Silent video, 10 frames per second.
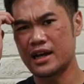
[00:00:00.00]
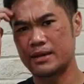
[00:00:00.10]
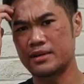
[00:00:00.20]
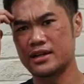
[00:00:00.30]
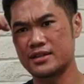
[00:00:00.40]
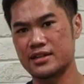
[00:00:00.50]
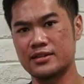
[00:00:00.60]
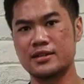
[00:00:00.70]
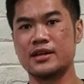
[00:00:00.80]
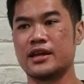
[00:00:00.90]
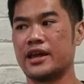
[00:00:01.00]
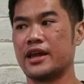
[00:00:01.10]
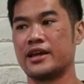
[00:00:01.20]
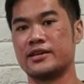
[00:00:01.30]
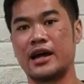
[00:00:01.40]
I'm Clinton
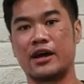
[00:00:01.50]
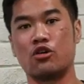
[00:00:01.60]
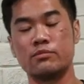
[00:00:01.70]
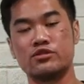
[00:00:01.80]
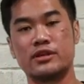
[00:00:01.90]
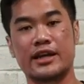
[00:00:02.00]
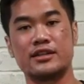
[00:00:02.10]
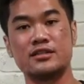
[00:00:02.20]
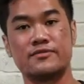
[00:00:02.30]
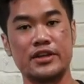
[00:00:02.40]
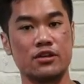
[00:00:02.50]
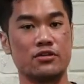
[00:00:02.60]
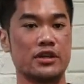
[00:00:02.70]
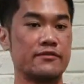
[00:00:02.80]
and I hope you like this video.